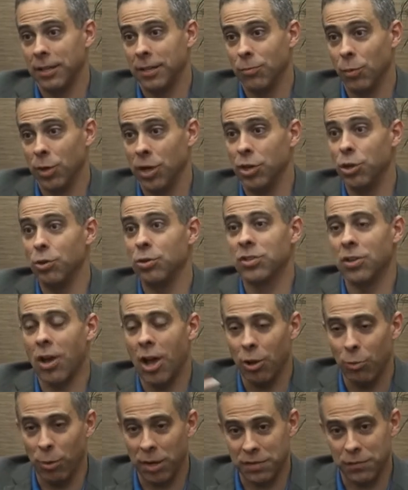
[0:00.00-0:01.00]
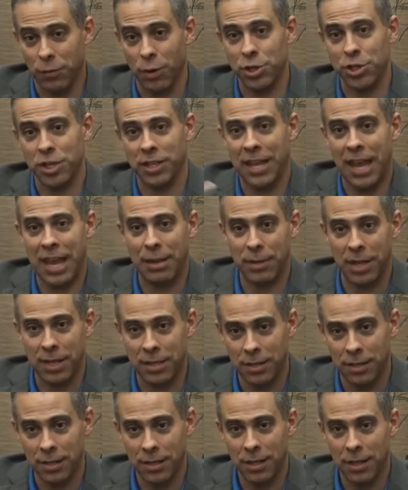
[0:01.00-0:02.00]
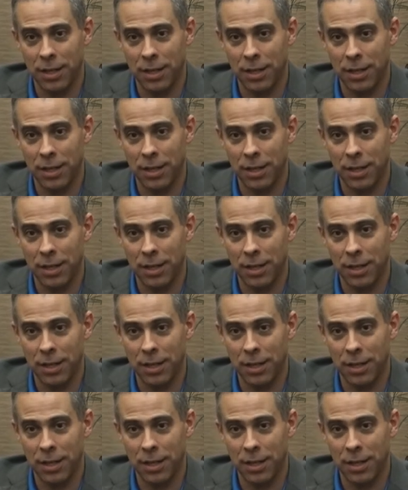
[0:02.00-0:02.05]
When a new SolidWorks version came in,